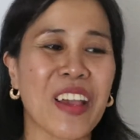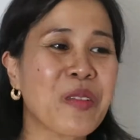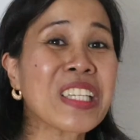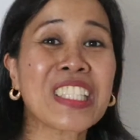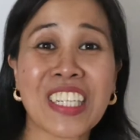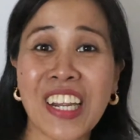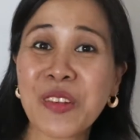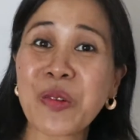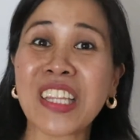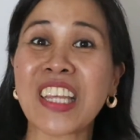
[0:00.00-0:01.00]
we
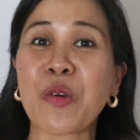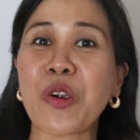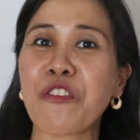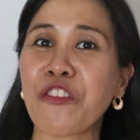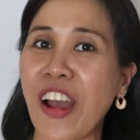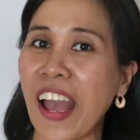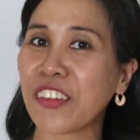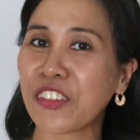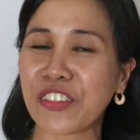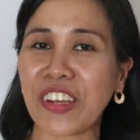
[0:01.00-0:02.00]
started when they were 5,